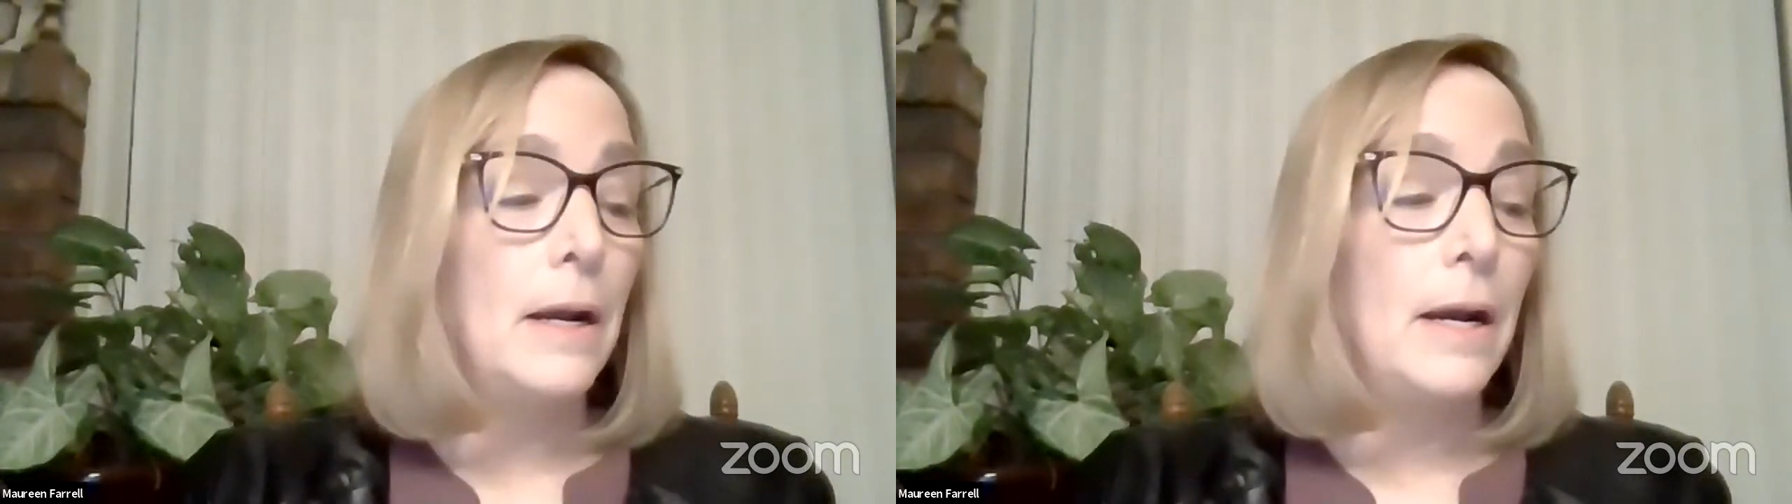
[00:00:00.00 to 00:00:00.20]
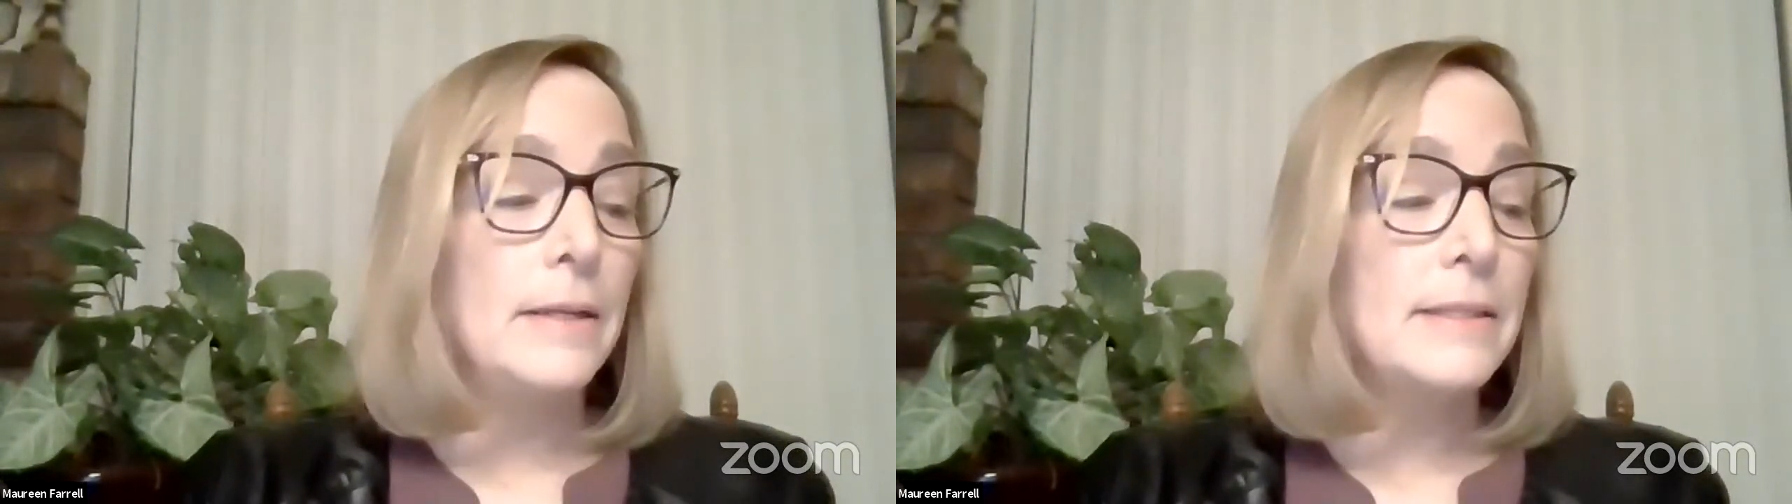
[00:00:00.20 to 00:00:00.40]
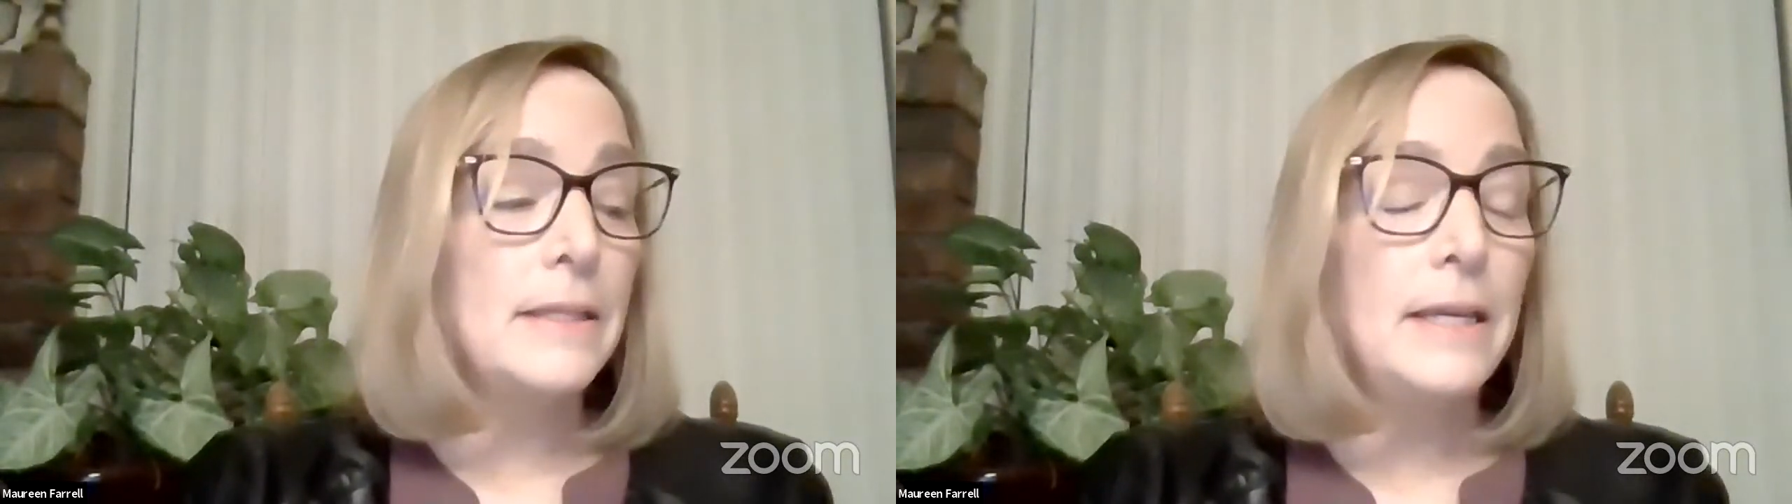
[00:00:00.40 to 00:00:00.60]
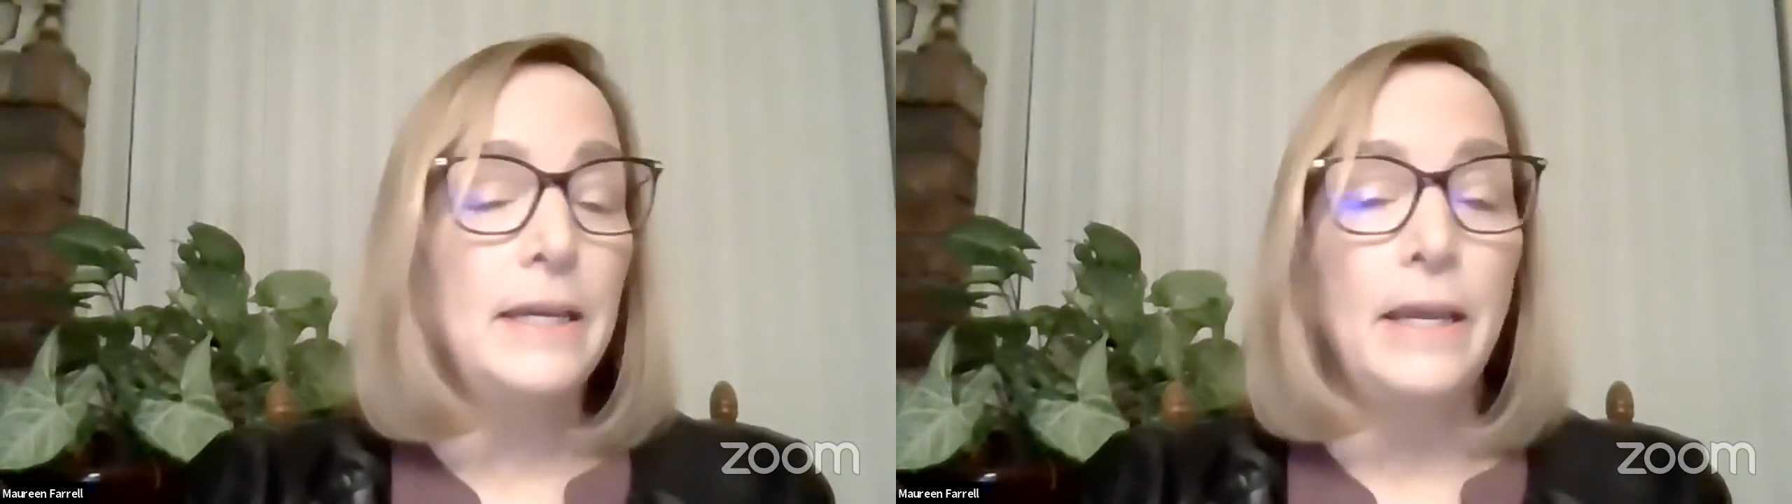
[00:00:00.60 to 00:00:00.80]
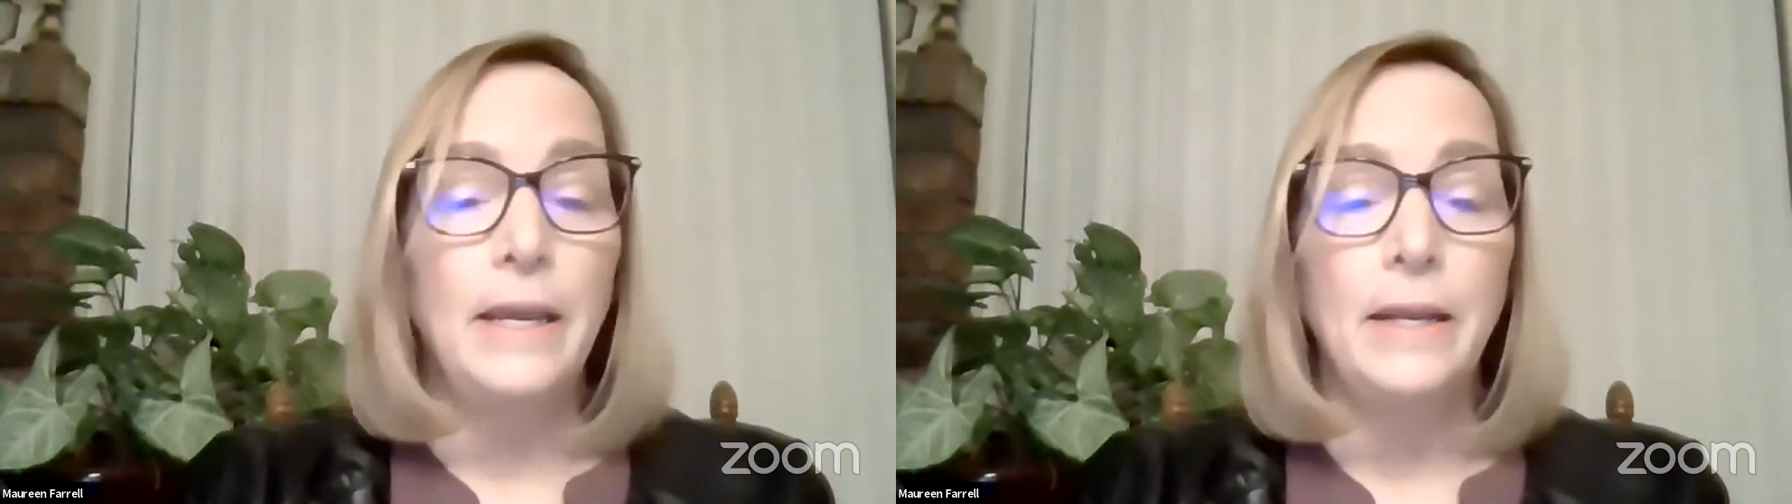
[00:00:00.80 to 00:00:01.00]

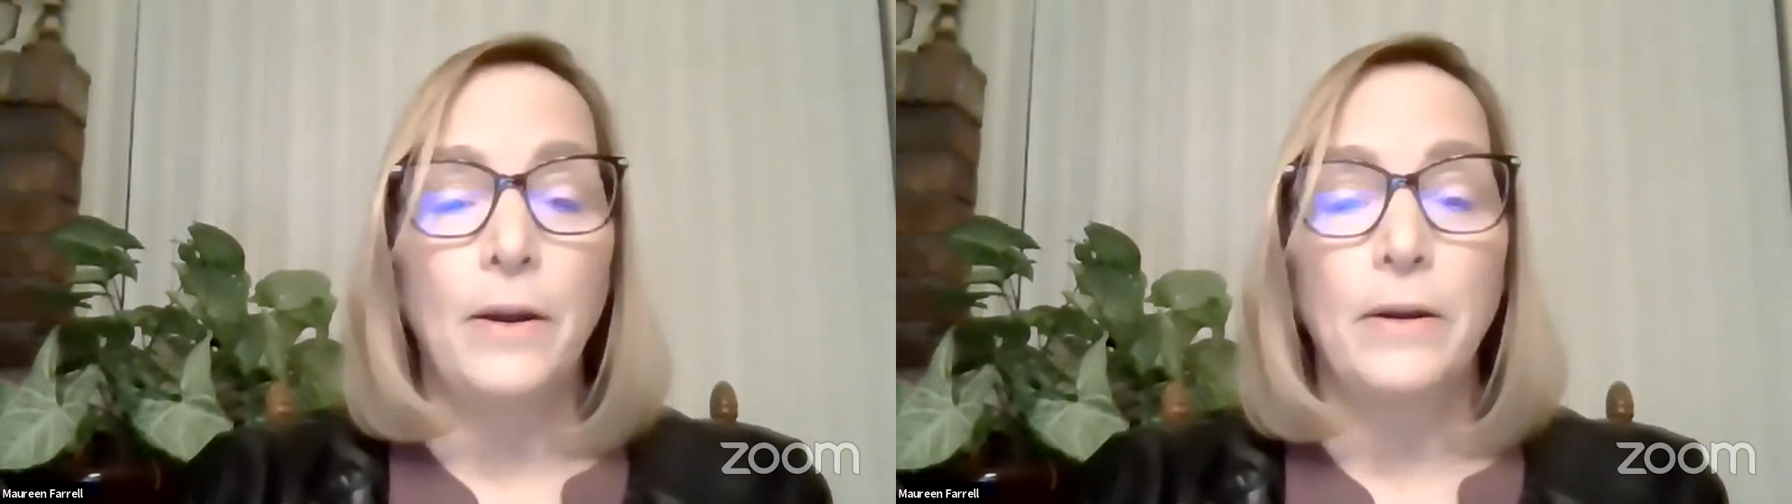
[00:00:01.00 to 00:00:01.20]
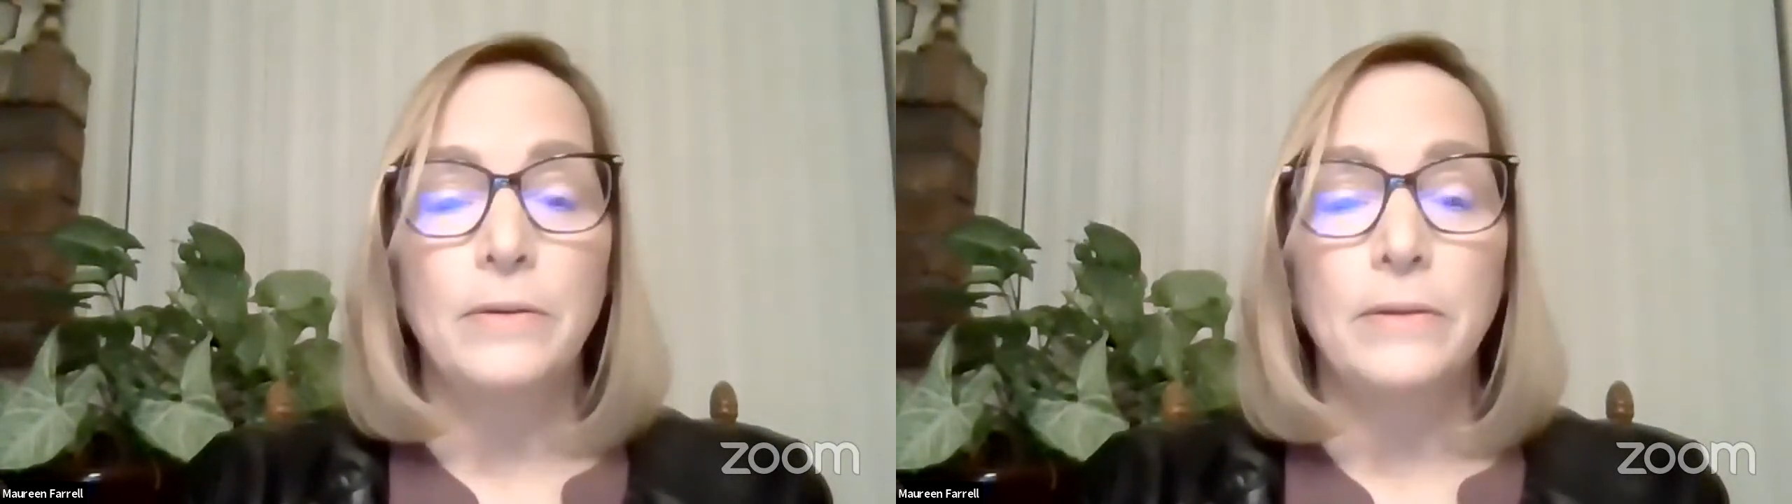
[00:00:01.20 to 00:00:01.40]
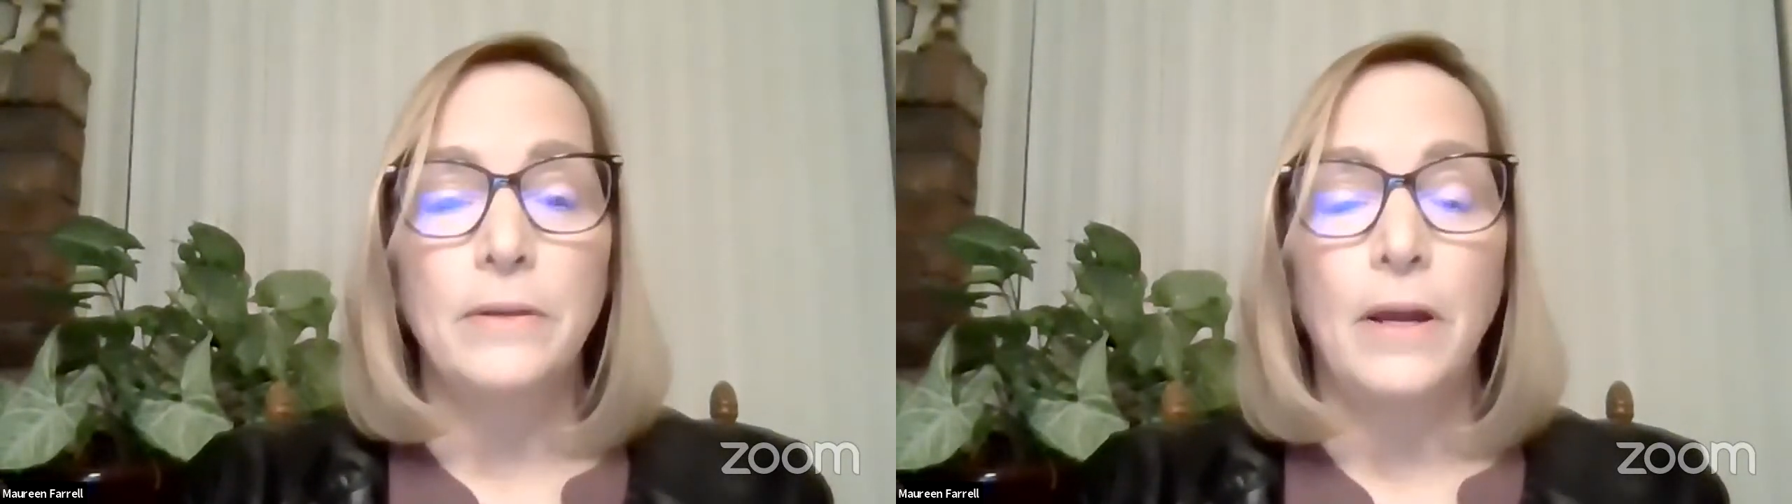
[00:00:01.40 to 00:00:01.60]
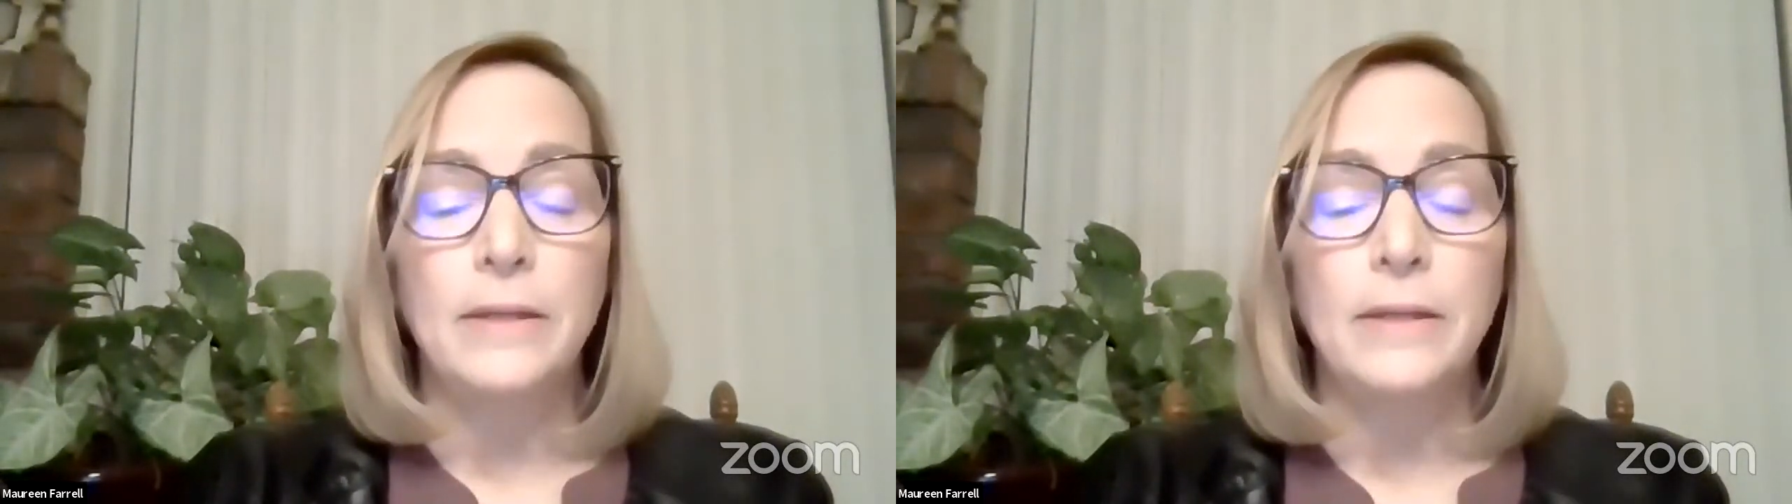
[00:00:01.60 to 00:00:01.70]
honestly, in our